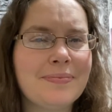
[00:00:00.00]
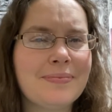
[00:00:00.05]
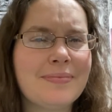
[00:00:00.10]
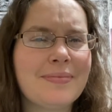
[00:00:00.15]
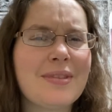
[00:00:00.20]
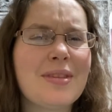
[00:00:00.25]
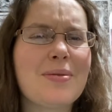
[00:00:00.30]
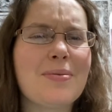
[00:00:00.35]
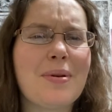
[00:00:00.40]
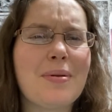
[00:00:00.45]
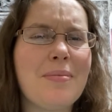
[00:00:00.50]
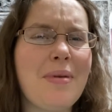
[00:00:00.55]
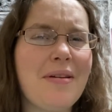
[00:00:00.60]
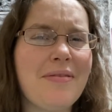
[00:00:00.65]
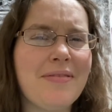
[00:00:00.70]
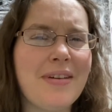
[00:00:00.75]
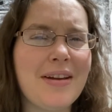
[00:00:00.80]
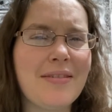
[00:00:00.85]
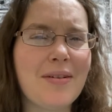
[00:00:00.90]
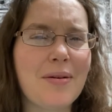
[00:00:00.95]
it's one of my
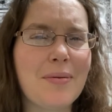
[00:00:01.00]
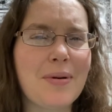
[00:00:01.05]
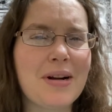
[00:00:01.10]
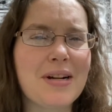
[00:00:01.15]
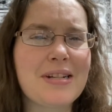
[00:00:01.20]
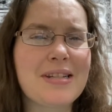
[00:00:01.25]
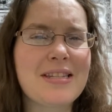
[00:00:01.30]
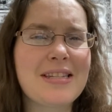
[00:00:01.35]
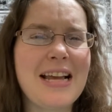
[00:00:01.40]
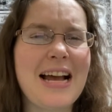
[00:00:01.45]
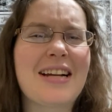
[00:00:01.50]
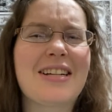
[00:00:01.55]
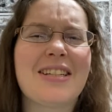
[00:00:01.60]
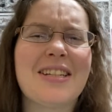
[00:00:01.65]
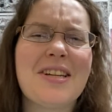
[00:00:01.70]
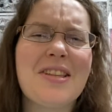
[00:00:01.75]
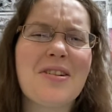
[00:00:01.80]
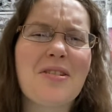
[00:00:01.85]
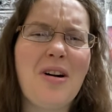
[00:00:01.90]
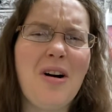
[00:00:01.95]
favorite works.
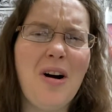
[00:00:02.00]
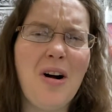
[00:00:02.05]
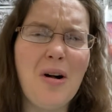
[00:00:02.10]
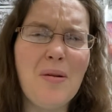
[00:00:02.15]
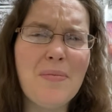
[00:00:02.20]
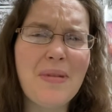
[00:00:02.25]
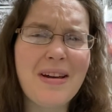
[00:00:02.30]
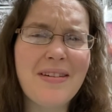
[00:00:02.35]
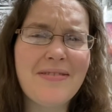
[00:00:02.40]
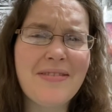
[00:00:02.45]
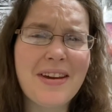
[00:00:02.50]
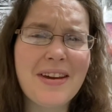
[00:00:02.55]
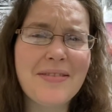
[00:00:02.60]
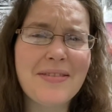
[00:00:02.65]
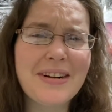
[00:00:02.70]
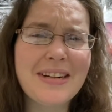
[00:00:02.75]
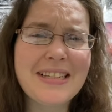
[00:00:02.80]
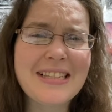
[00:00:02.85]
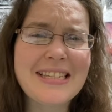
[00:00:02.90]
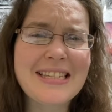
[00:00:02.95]
Actually, they're all my
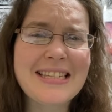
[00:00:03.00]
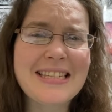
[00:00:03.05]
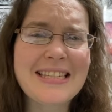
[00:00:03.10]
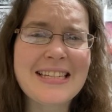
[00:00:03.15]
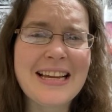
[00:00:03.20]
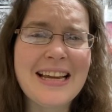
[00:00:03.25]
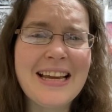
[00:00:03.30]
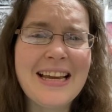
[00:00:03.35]
favorites.